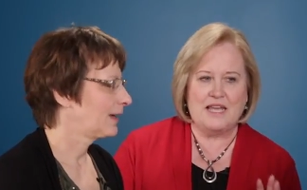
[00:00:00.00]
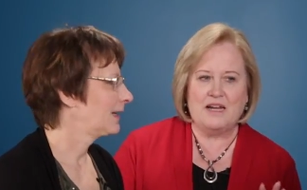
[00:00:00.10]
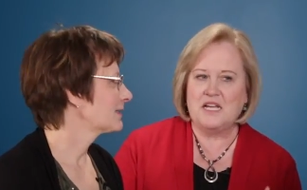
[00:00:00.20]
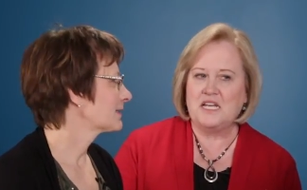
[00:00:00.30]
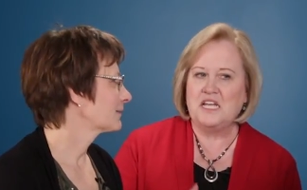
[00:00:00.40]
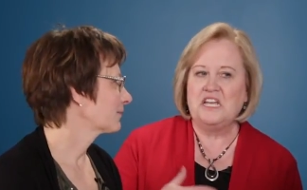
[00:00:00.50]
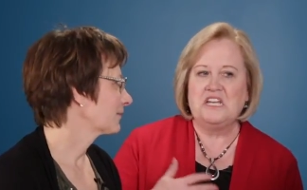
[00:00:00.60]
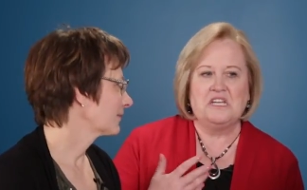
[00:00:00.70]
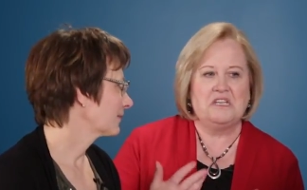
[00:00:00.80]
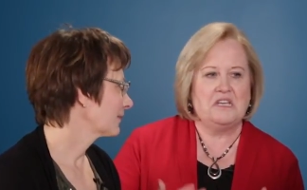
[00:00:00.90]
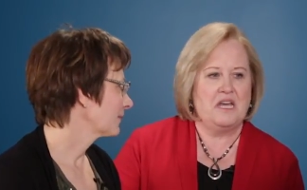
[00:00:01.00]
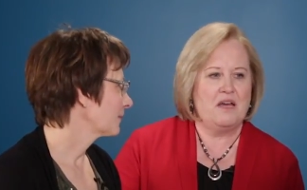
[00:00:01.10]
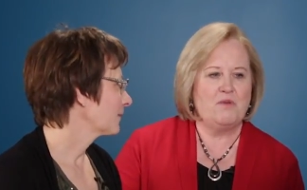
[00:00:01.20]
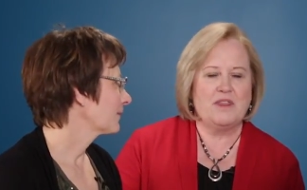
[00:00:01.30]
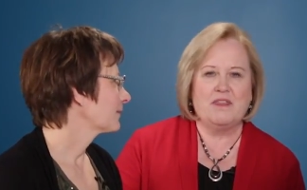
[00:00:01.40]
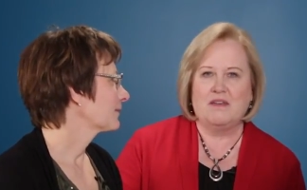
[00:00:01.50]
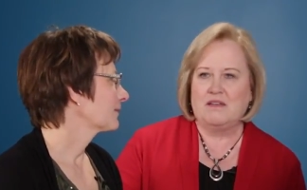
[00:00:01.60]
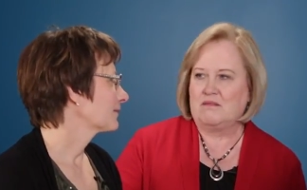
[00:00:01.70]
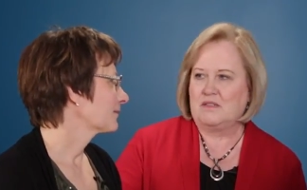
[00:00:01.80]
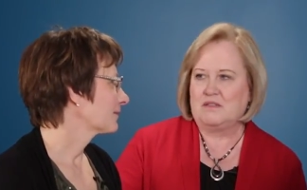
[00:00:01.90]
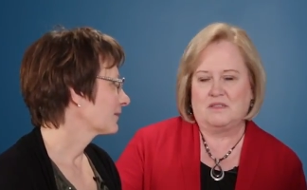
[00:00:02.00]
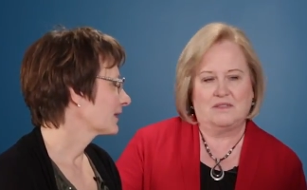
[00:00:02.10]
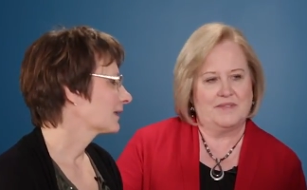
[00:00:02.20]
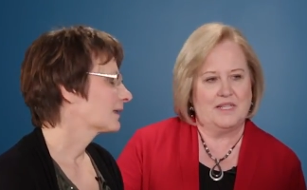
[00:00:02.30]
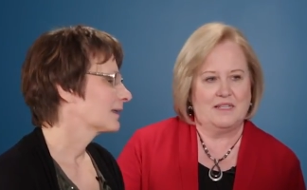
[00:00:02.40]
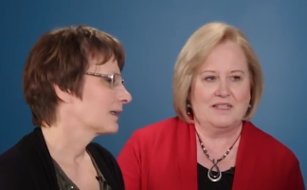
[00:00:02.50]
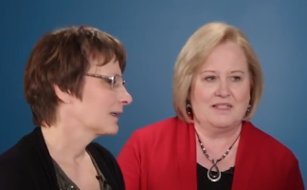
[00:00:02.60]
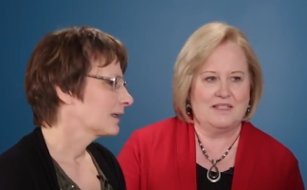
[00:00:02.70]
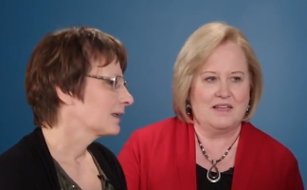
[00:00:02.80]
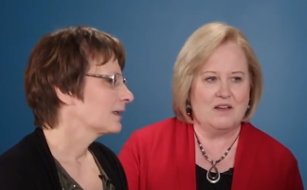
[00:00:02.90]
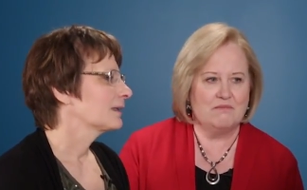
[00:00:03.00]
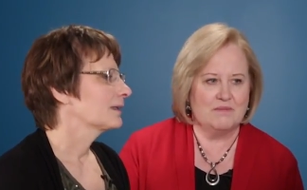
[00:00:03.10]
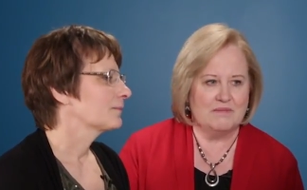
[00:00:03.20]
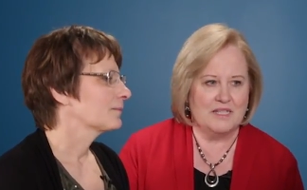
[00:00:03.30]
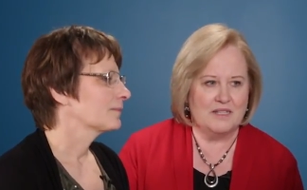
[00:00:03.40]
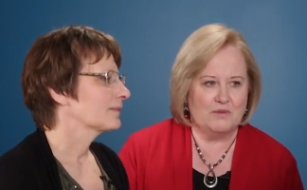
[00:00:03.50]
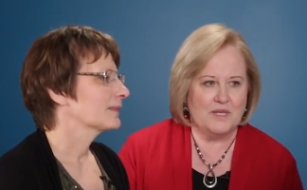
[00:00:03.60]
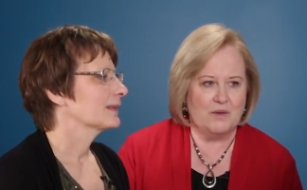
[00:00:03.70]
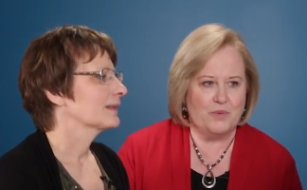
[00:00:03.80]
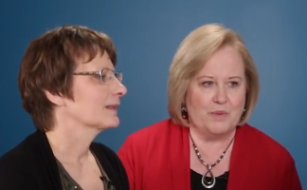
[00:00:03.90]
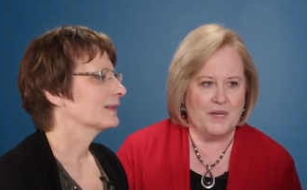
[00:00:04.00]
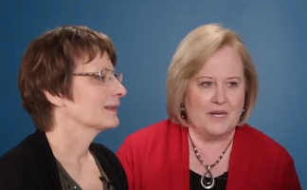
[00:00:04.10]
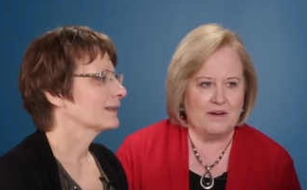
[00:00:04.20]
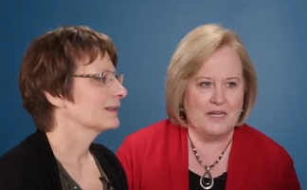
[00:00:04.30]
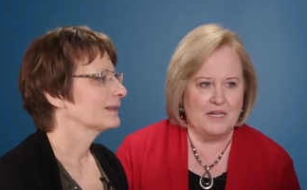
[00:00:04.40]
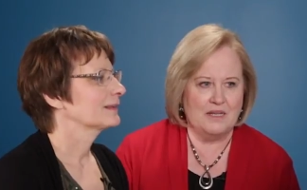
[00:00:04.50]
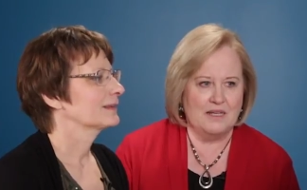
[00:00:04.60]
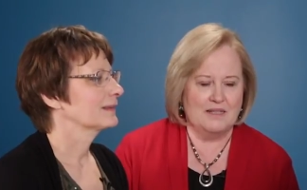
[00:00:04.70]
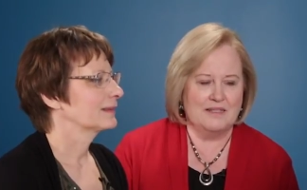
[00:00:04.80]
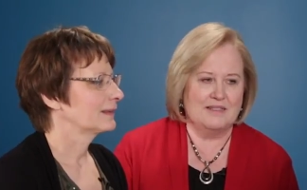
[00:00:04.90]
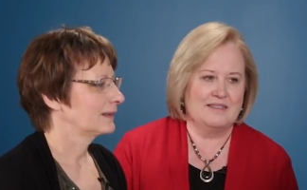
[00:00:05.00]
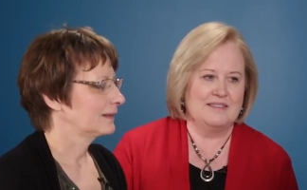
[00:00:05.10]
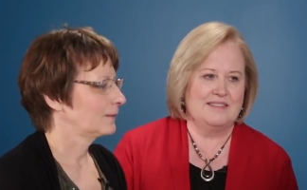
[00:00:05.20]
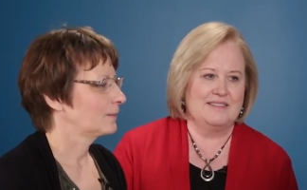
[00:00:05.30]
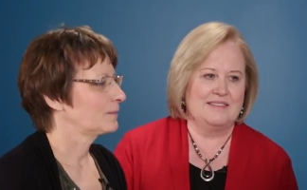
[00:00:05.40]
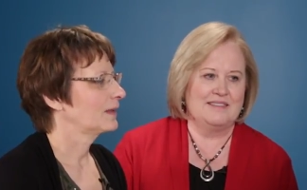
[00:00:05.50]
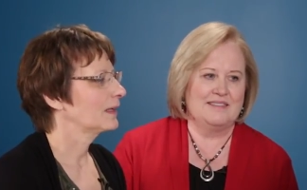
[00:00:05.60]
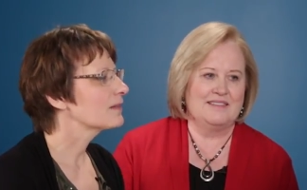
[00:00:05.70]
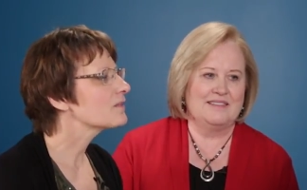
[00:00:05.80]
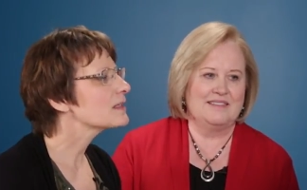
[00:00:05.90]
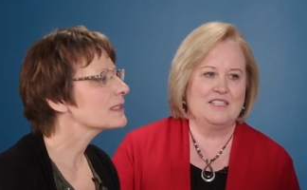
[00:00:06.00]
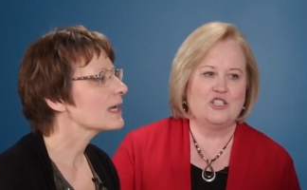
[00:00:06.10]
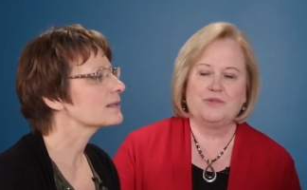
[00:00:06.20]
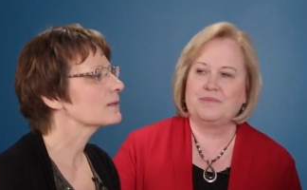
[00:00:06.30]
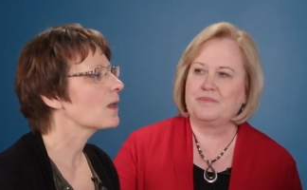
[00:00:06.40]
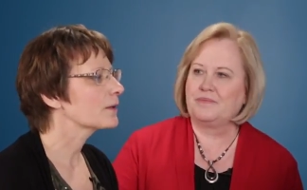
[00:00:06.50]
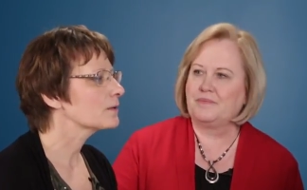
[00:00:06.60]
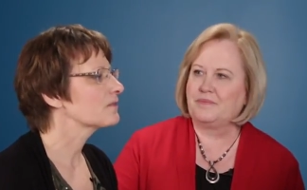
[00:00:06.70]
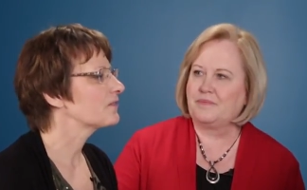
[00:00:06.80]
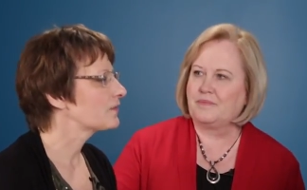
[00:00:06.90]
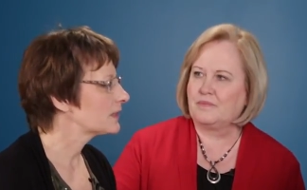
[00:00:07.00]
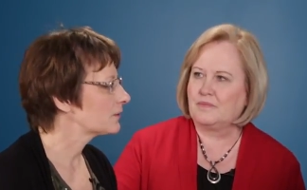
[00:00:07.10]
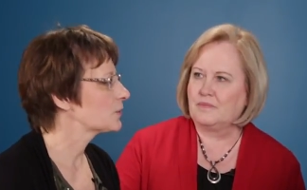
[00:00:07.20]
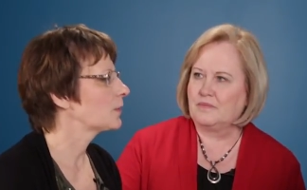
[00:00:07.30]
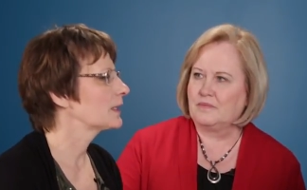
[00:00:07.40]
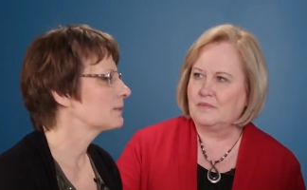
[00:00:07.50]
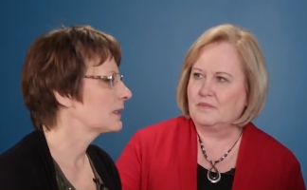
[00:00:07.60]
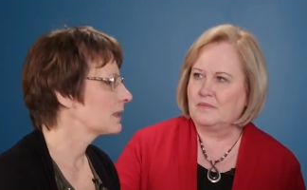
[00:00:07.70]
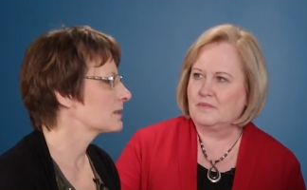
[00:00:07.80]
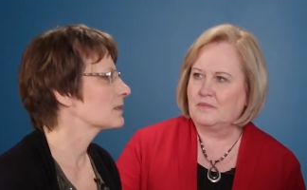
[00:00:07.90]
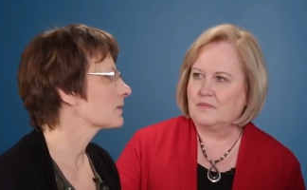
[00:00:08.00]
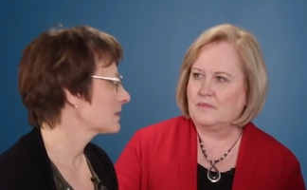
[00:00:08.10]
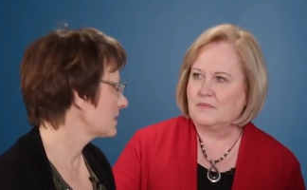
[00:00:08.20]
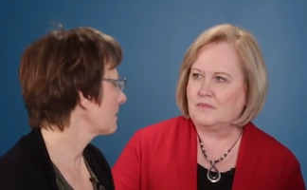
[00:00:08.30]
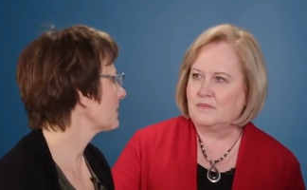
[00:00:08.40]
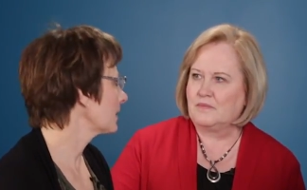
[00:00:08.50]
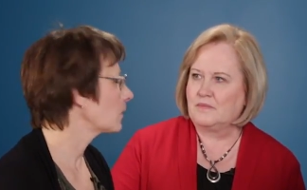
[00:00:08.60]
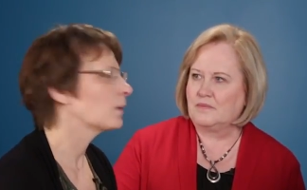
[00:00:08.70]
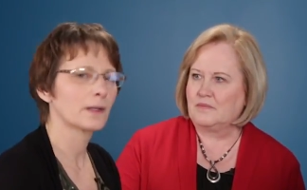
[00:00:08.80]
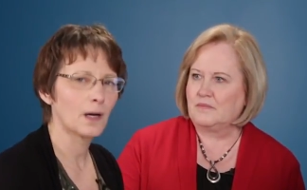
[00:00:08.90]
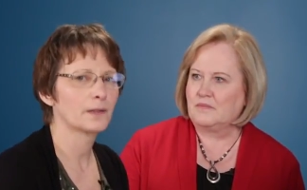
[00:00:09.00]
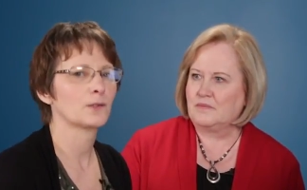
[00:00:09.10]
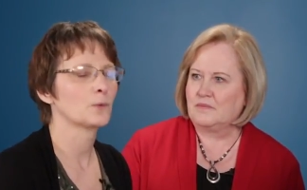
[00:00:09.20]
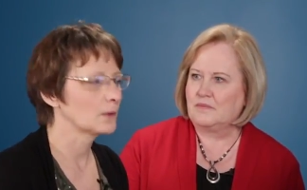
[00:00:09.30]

Speaker 1: right. there. And yeah, with the, oh, there we go, preparing. Yeah.
Speaker 2: And if this takes longer than fifteen or twenty minutes, there is something going on, you